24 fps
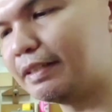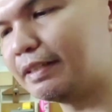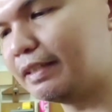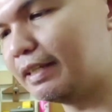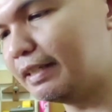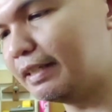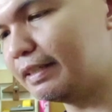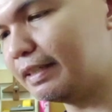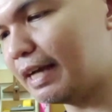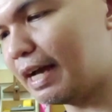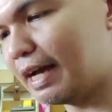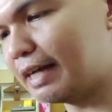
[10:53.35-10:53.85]

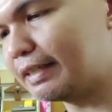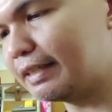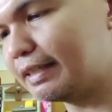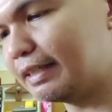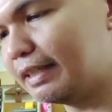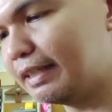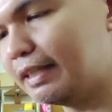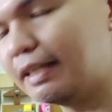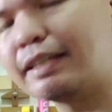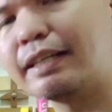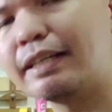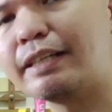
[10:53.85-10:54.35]
This
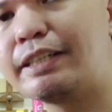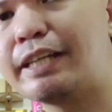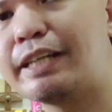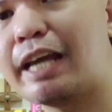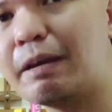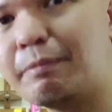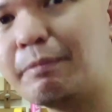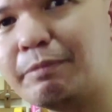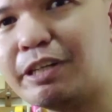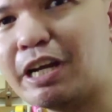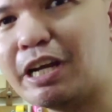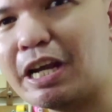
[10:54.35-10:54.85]
is a
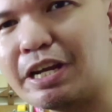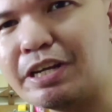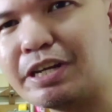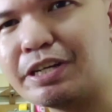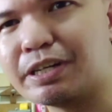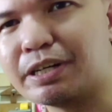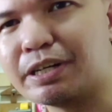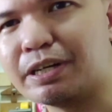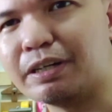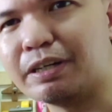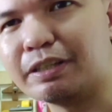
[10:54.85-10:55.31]
game changer.